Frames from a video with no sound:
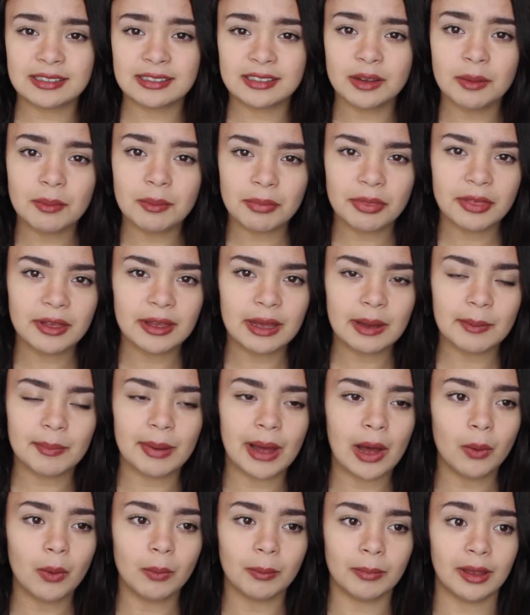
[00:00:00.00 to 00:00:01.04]
something
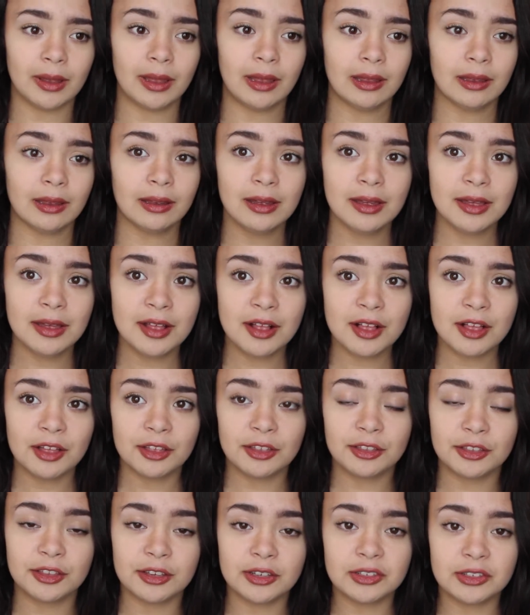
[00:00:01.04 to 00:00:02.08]
about me
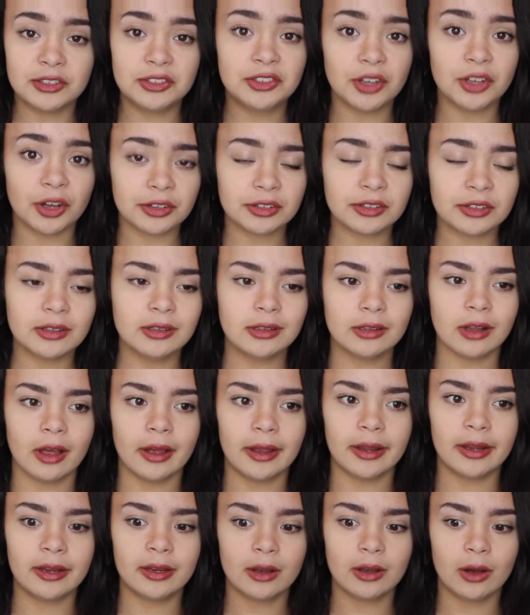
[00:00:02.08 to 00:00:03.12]
that doesn't
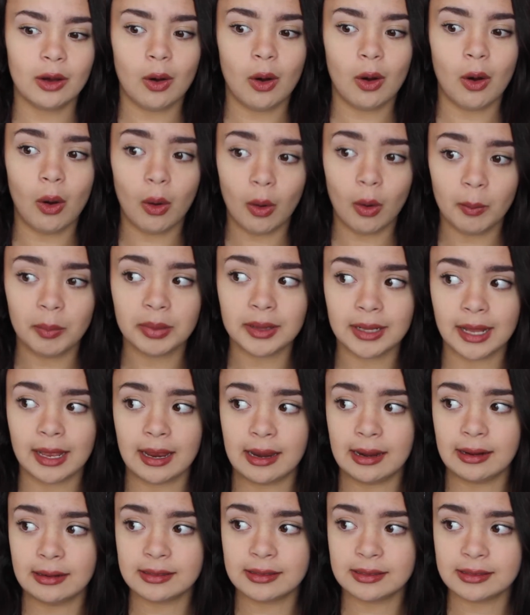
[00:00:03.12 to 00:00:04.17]
like hot
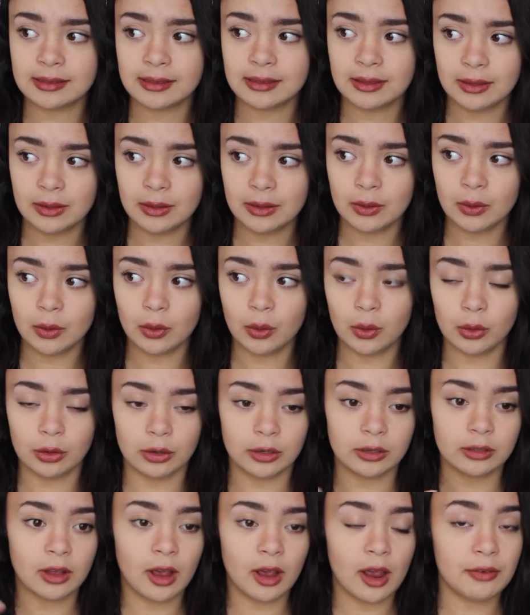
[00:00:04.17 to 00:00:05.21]
plates or
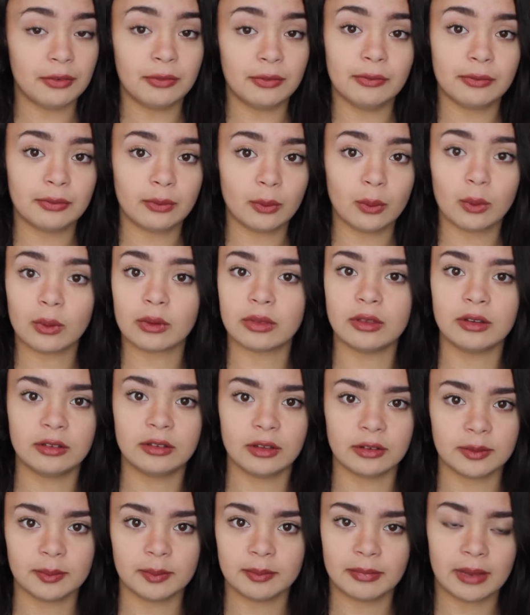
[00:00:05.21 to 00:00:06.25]
a knife and fork that
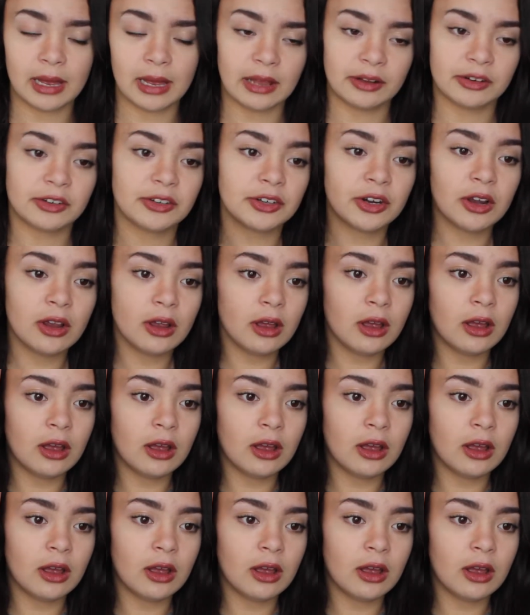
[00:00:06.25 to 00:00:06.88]
doesn't match.